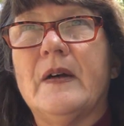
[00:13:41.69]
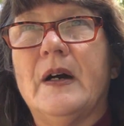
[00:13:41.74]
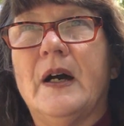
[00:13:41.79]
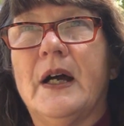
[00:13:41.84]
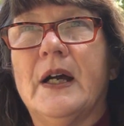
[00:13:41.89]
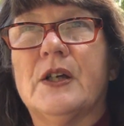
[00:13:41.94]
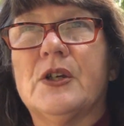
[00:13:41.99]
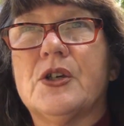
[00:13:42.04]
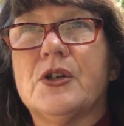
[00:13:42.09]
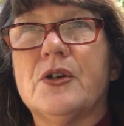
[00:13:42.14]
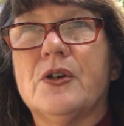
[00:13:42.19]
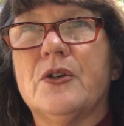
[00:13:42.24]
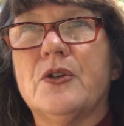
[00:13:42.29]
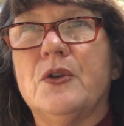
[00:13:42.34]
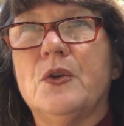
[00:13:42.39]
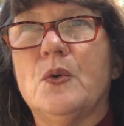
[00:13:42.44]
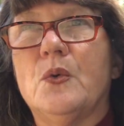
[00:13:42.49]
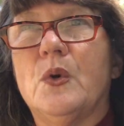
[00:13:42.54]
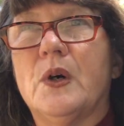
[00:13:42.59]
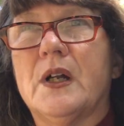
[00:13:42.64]
I assure
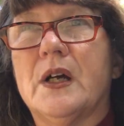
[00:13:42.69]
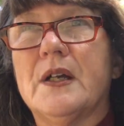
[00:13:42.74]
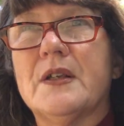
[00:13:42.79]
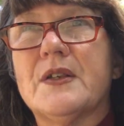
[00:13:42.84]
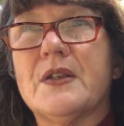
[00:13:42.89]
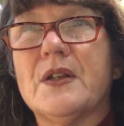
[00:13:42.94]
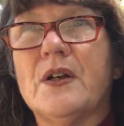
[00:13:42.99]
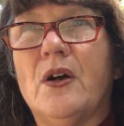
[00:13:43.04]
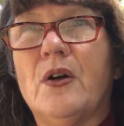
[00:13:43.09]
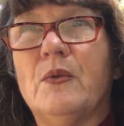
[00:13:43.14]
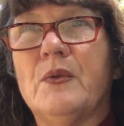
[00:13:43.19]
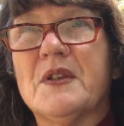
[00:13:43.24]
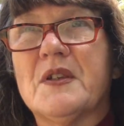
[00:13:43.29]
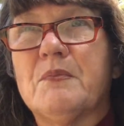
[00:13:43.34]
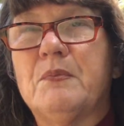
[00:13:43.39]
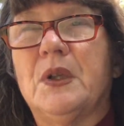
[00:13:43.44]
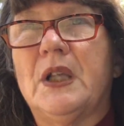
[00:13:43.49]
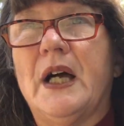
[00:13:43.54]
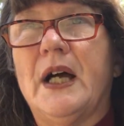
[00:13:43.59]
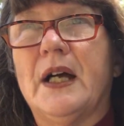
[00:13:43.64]
you, what I saw was
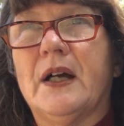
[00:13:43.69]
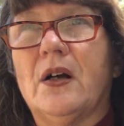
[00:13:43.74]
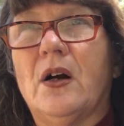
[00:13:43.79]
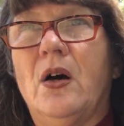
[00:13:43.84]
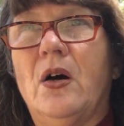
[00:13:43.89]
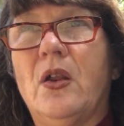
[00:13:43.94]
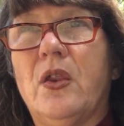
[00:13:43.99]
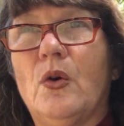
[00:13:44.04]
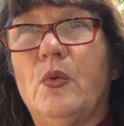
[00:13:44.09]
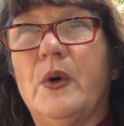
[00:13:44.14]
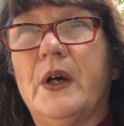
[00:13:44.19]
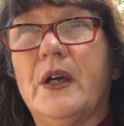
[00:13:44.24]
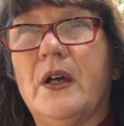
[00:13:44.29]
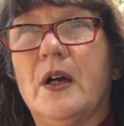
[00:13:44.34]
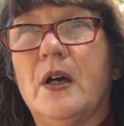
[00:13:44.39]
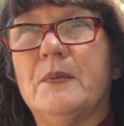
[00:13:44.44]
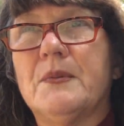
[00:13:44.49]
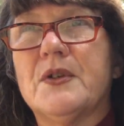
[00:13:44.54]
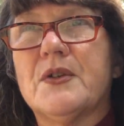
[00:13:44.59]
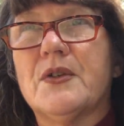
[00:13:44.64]
black all the way
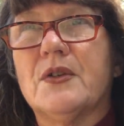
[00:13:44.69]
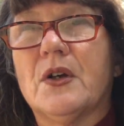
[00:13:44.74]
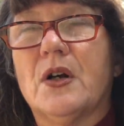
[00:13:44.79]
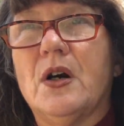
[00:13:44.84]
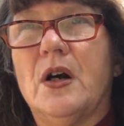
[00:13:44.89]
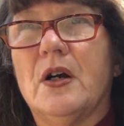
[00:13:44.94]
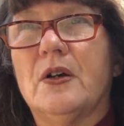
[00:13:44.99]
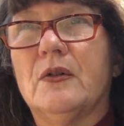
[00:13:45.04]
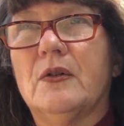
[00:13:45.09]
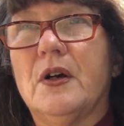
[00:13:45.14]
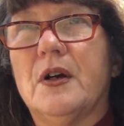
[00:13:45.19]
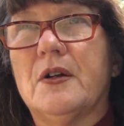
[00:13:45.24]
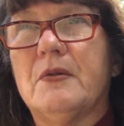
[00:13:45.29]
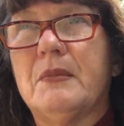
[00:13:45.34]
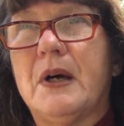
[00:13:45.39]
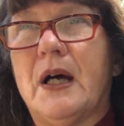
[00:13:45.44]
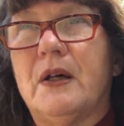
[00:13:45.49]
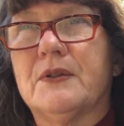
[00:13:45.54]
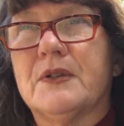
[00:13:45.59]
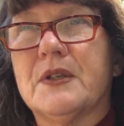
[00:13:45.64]
up to the Colorado
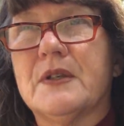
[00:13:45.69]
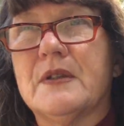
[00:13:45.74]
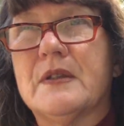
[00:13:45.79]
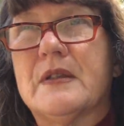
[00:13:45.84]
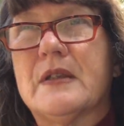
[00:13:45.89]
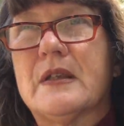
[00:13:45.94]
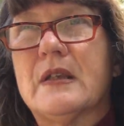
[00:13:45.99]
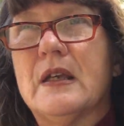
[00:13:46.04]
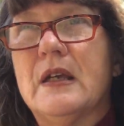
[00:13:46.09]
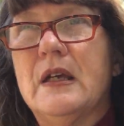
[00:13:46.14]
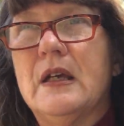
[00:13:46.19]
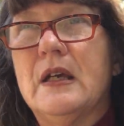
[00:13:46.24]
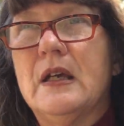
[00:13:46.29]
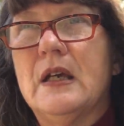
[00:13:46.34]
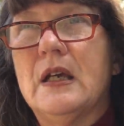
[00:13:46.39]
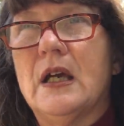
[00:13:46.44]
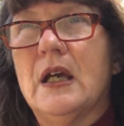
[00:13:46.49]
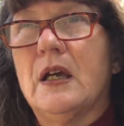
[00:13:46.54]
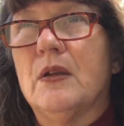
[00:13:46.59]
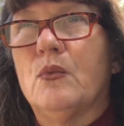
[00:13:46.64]
Mountains
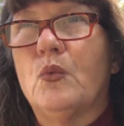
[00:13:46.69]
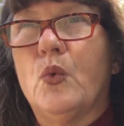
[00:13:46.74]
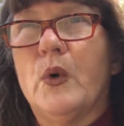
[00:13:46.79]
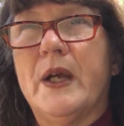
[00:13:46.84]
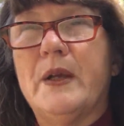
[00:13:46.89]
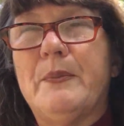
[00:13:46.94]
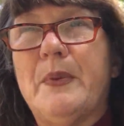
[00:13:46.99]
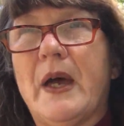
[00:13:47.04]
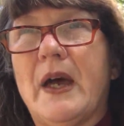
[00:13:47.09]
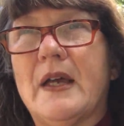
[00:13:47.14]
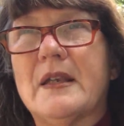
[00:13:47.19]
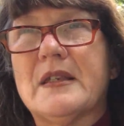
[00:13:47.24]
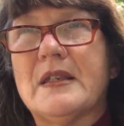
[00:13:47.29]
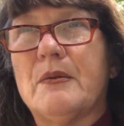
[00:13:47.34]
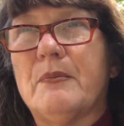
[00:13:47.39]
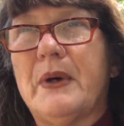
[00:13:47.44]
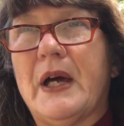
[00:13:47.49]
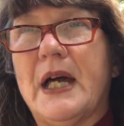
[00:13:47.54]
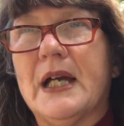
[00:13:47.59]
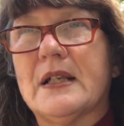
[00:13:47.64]
and way past
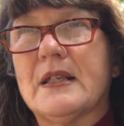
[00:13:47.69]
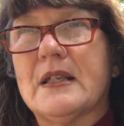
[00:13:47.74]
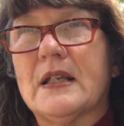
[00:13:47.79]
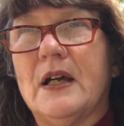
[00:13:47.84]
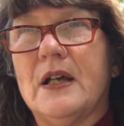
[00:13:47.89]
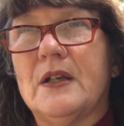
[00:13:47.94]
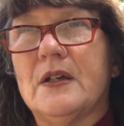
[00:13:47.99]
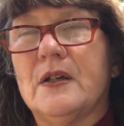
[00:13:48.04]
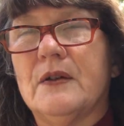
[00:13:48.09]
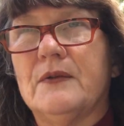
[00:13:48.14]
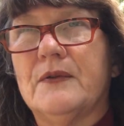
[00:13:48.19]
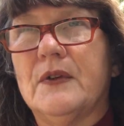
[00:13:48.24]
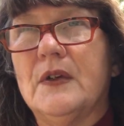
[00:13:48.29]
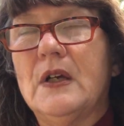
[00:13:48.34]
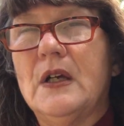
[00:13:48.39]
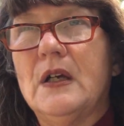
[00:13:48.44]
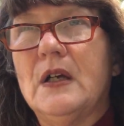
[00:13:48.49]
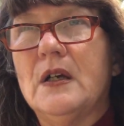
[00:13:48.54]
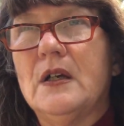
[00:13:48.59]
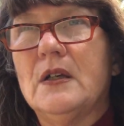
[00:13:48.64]
the backside of
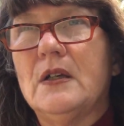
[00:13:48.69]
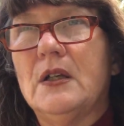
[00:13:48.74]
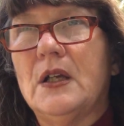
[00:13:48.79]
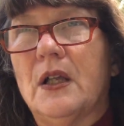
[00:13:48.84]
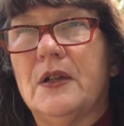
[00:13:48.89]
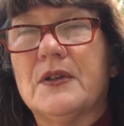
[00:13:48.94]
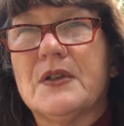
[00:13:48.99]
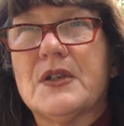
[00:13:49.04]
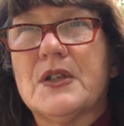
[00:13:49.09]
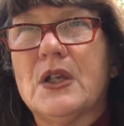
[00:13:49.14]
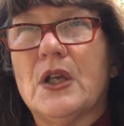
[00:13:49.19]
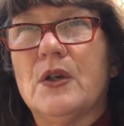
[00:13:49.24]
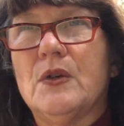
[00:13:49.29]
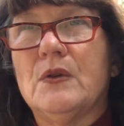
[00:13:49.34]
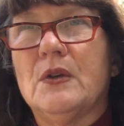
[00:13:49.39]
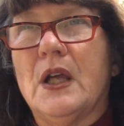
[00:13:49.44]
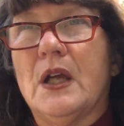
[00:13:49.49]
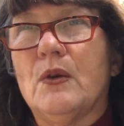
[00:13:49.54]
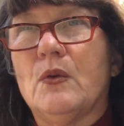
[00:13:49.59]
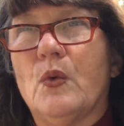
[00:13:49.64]

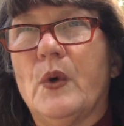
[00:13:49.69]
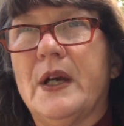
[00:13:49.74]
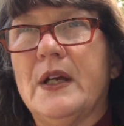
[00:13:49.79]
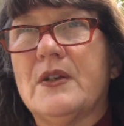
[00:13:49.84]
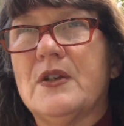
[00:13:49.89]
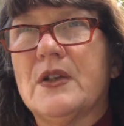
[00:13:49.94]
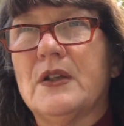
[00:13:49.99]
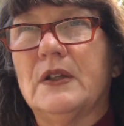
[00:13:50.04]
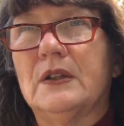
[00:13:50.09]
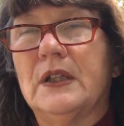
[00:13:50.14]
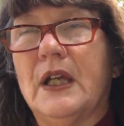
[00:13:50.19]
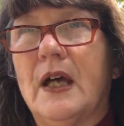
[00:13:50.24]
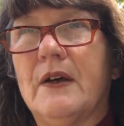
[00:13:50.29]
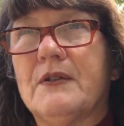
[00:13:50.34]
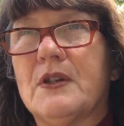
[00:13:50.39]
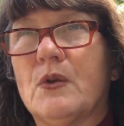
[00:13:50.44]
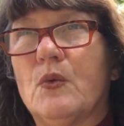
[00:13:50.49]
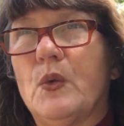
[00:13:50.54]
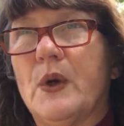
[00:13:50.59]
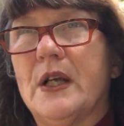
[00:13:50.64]
Yellowstone and way to the
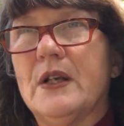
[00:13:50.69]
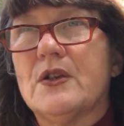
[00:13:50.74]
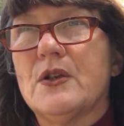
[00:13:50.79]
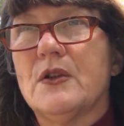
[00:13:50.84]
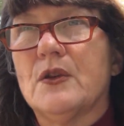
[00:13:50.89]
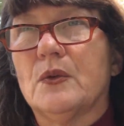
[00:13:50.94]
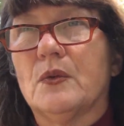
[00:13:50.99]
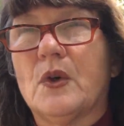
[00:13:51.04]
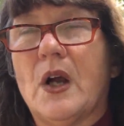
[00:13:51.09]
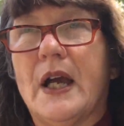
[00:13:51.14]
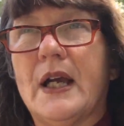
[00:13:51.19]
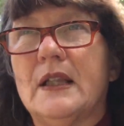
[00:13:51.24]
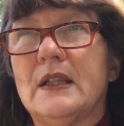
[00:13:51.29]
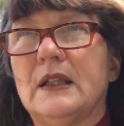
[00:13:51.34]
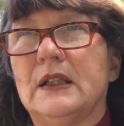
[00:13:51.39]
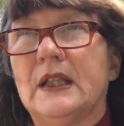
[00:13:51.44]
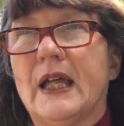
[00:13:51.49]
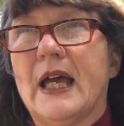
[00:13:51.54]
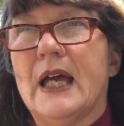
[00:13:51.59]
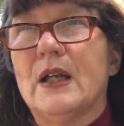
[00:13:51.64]
left and way to the right,
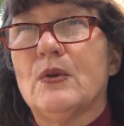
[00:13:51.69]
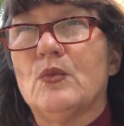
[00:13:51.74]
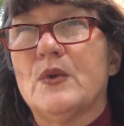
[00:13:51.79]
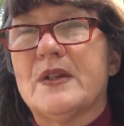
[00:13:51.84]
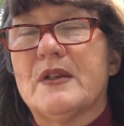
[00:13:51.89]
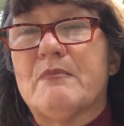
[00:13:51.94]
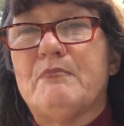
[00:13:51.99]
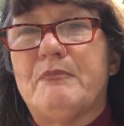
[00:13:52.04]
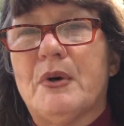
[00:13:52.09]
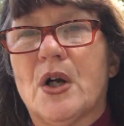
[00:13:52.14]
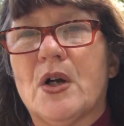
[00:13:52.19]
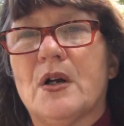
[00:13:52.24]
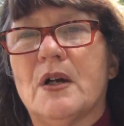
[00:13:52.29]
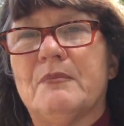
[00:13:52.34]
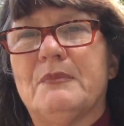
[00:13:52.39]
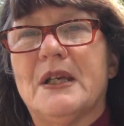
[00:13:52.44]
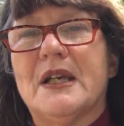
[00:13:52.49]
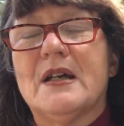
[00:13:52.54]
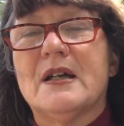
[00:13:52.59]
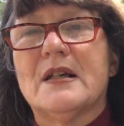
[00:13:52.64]
the land was
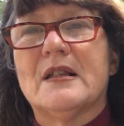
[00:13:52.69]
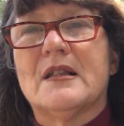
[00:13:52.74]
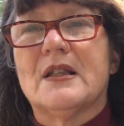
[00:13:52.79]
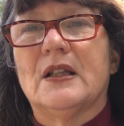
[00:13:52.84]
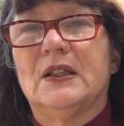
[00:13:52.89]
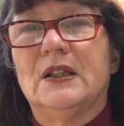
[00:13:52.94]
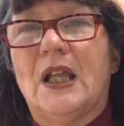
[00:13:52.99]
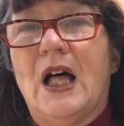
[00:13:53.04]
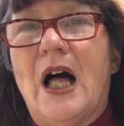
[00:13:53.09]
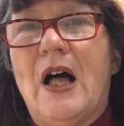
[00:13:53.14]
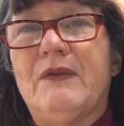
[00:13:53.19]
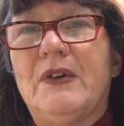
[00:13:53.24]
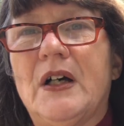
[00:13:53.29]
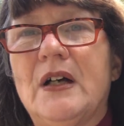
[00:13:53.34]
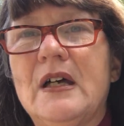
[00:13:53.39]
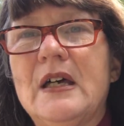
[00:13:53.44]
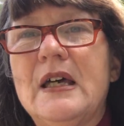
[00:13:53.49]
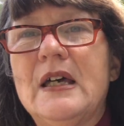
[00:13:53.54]
burnt because the lava